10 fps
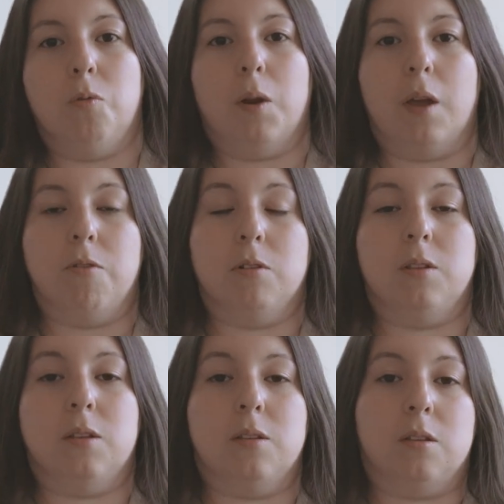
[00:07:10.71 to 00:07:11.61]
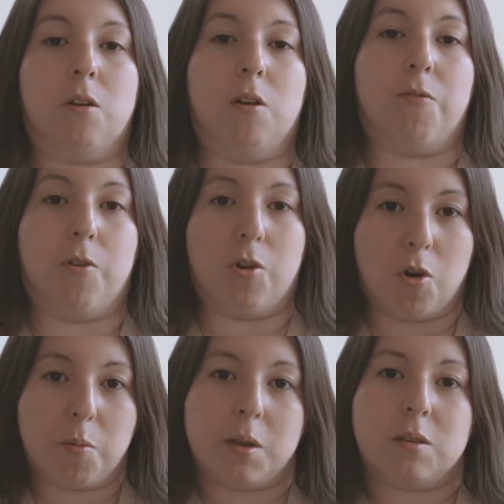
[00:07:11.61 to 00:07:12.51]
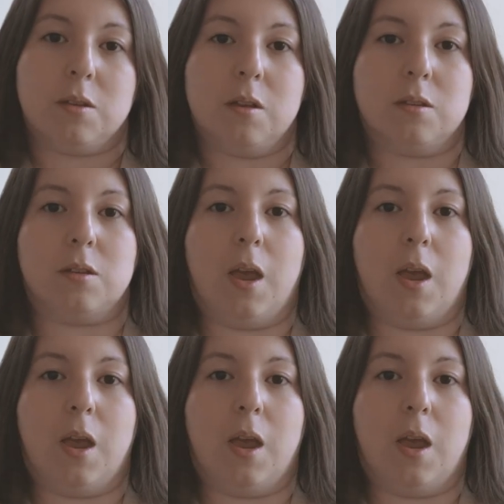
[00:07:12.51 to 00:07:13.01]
whatever is necessary for your business